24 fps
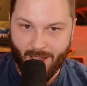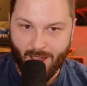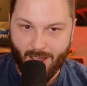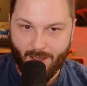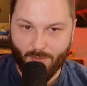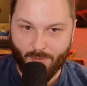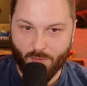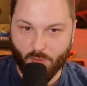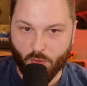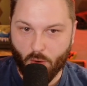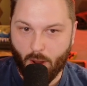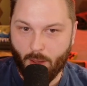
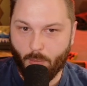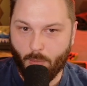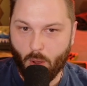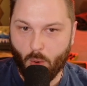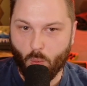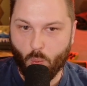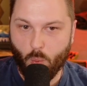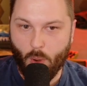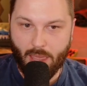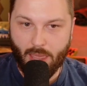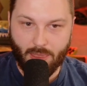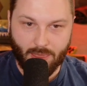from
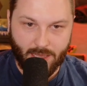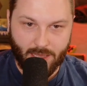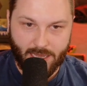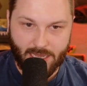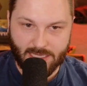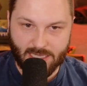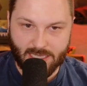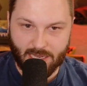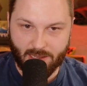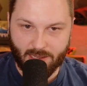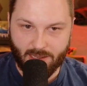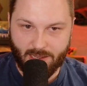
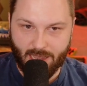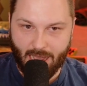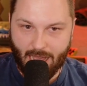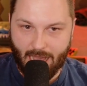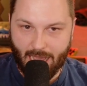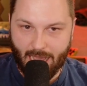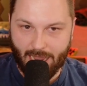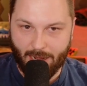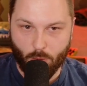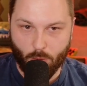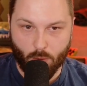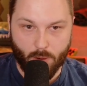Whitley's
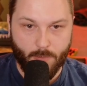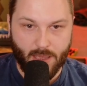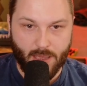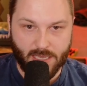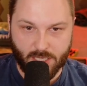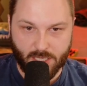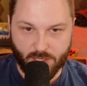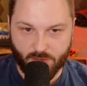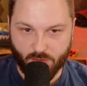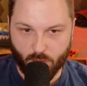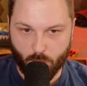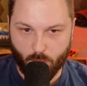guide, or a
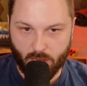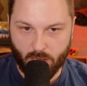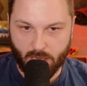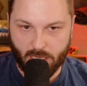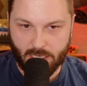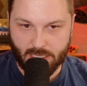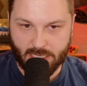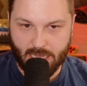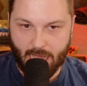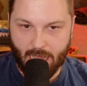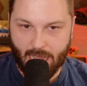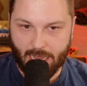message from
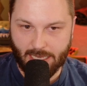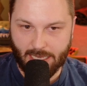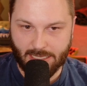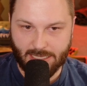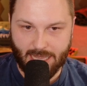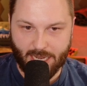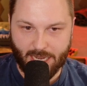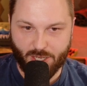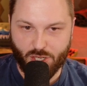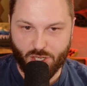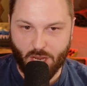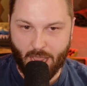Whitley's guide, is
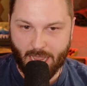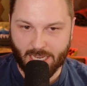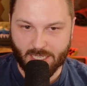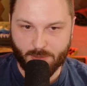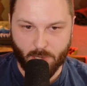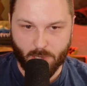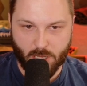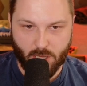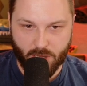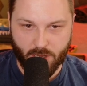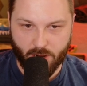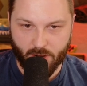that Jax
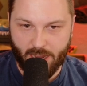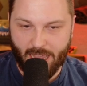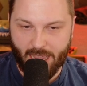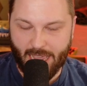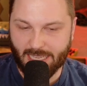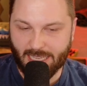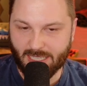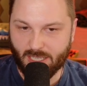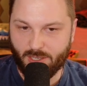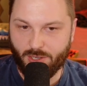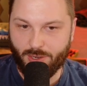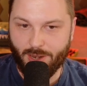McCleary
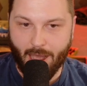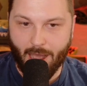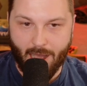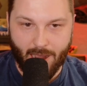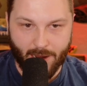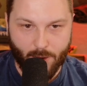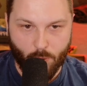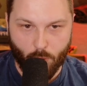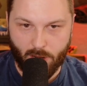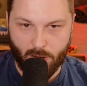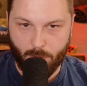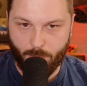is not
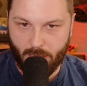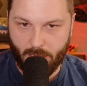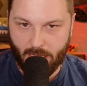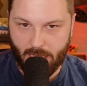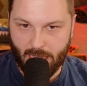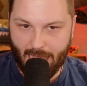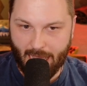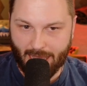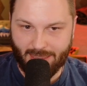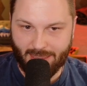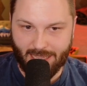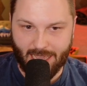going to be
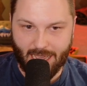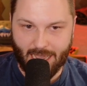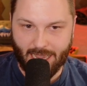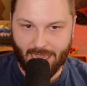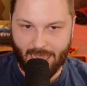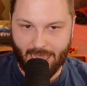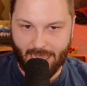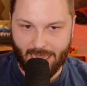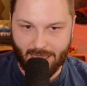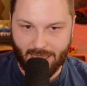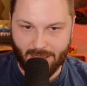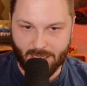at the
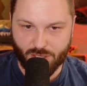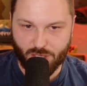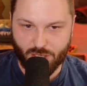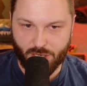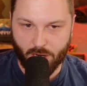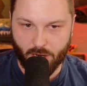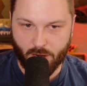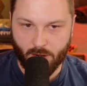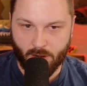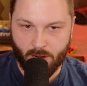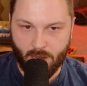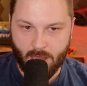IAE this year.